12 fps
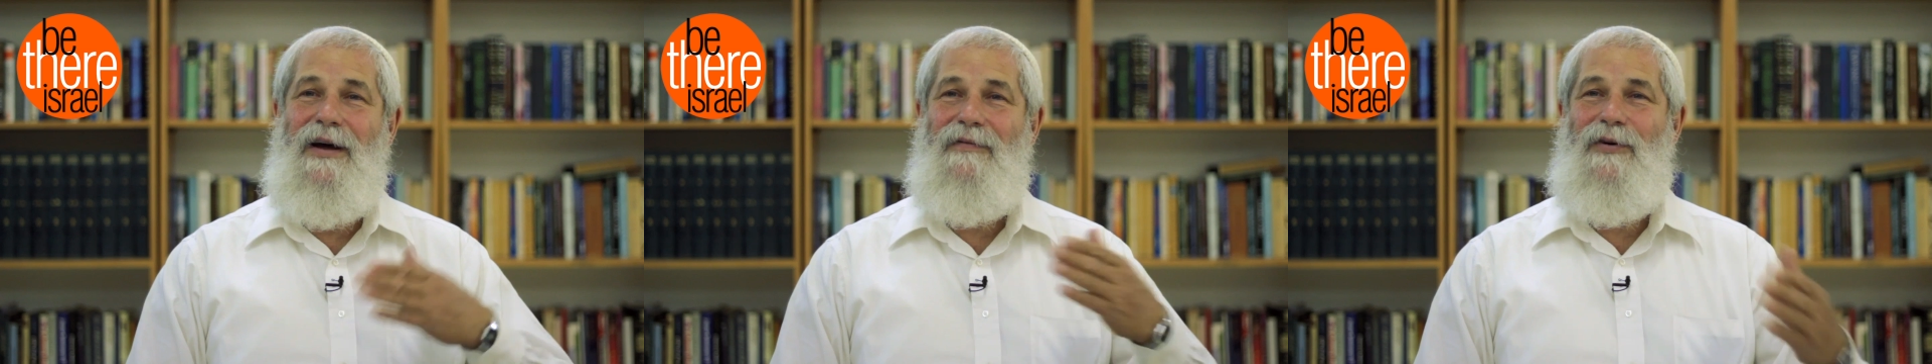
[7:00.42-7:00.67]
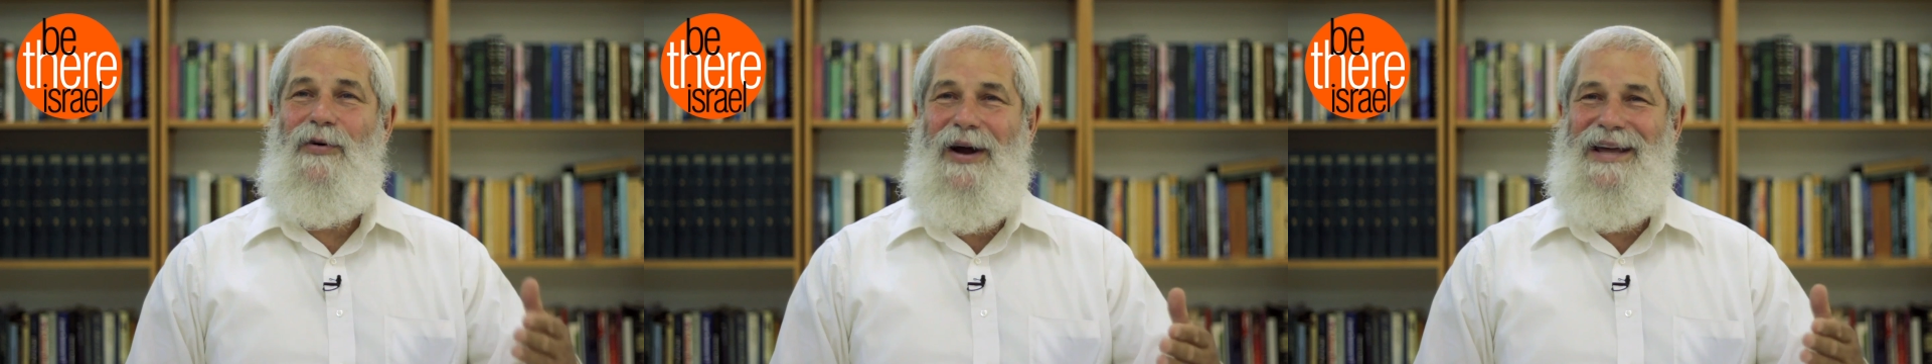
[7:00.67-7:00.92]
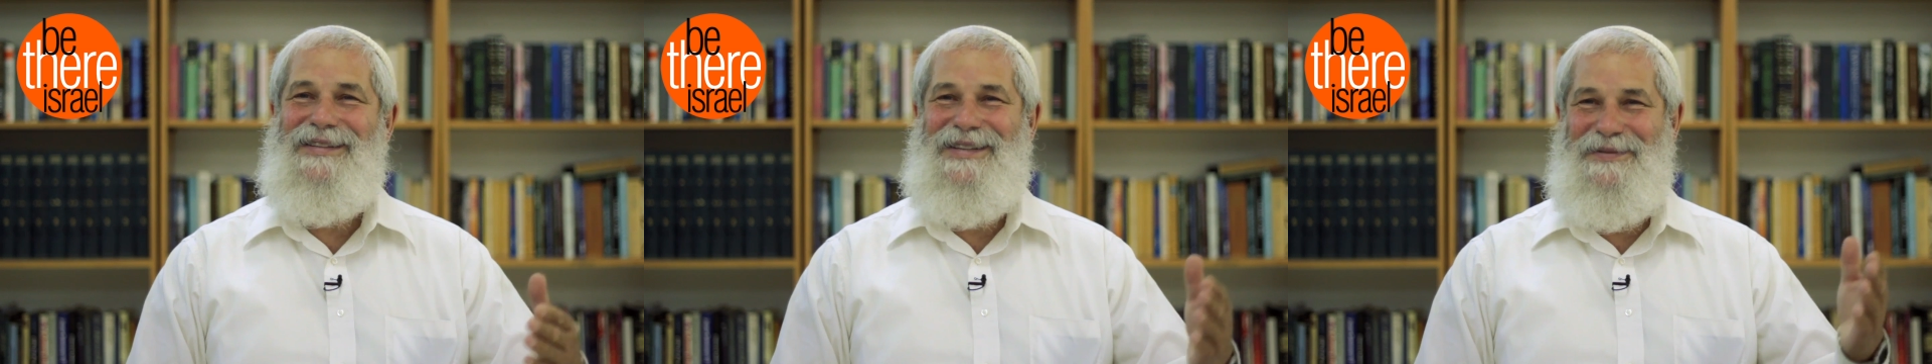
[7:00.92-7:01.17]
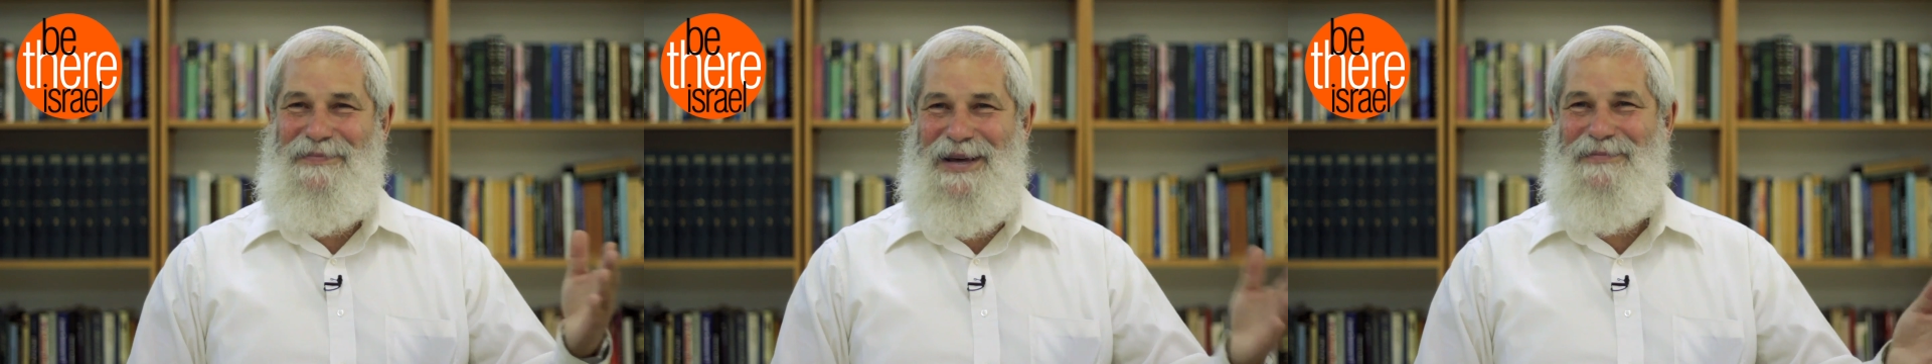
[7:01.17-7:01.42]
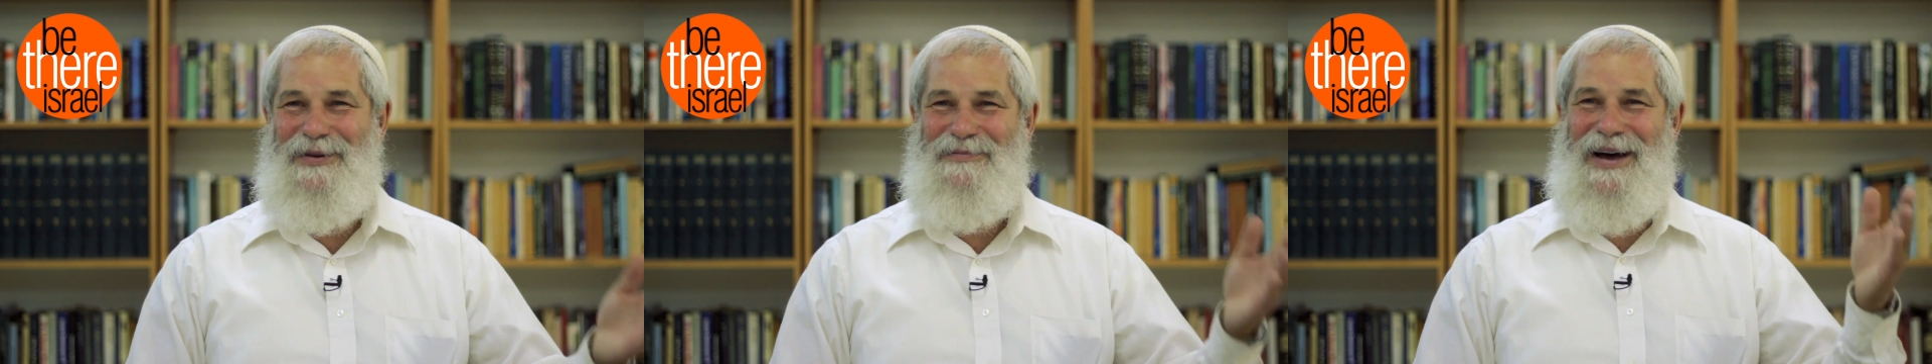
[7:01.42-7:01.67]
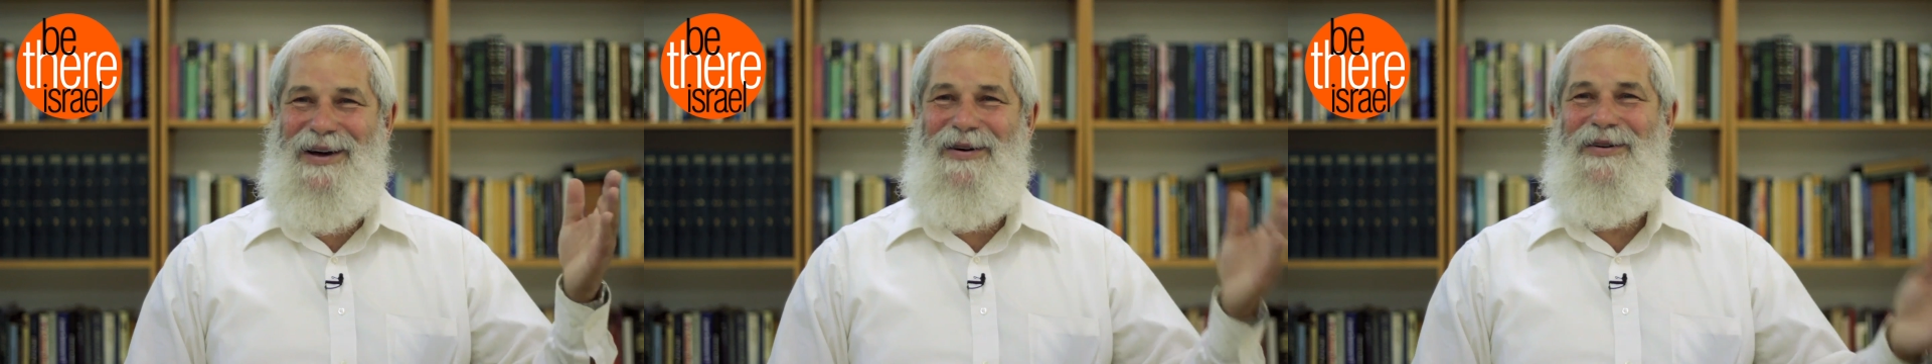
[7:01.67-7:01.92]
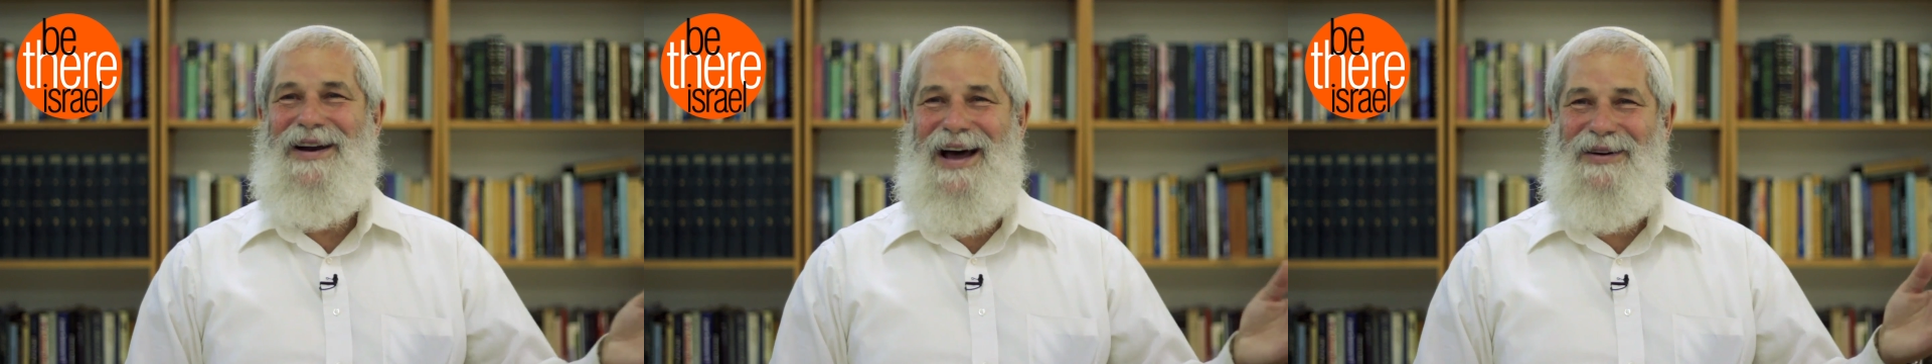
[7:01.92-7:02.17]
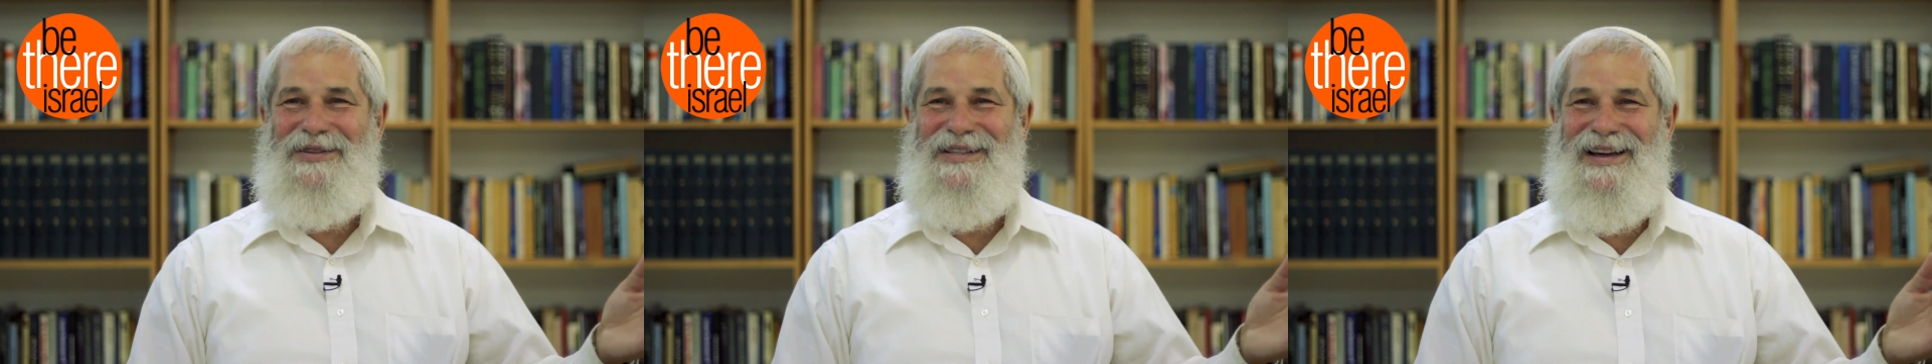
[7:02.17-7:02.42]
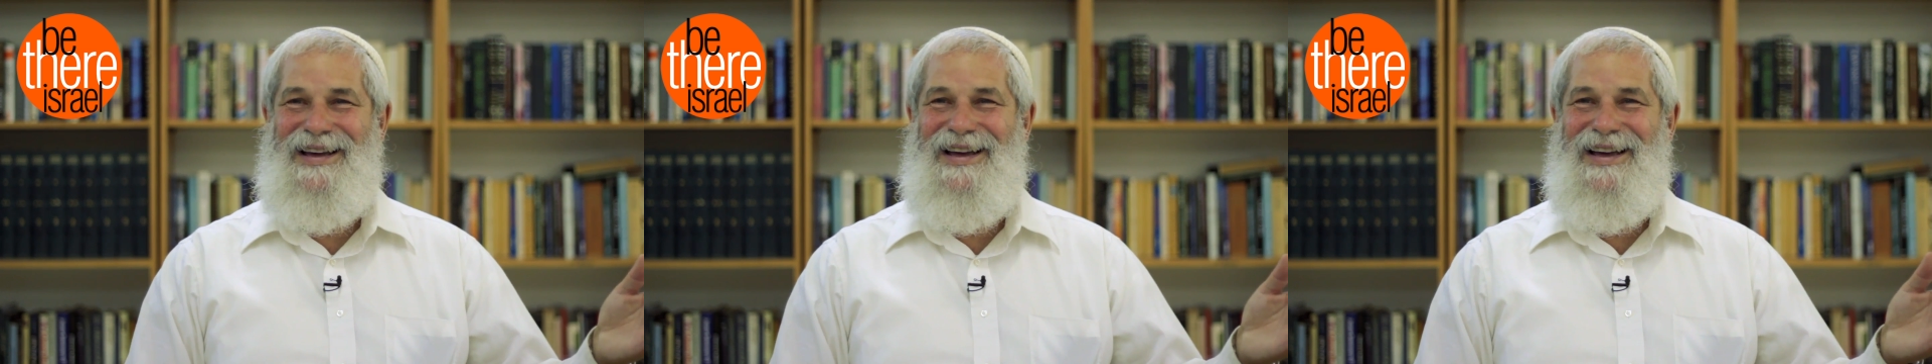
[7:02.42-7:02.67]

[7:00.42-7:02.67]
enough crazy people in my own house.